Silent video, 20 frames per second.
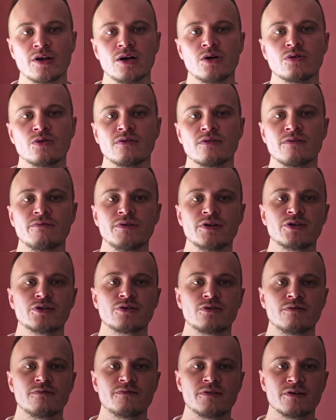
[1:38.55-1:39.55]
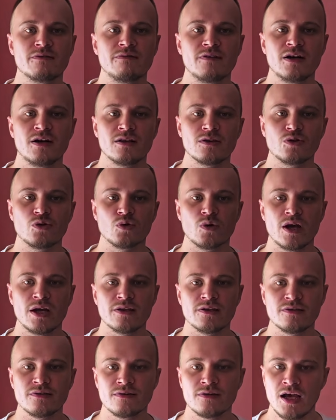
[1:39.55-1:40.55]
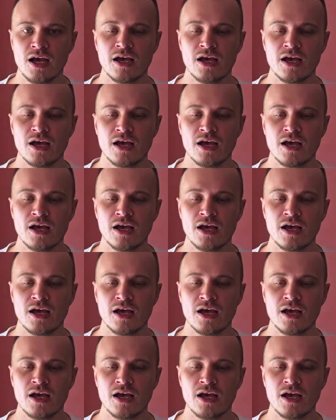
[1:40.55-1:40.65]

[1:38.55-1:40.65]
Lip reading: out which config file to edit.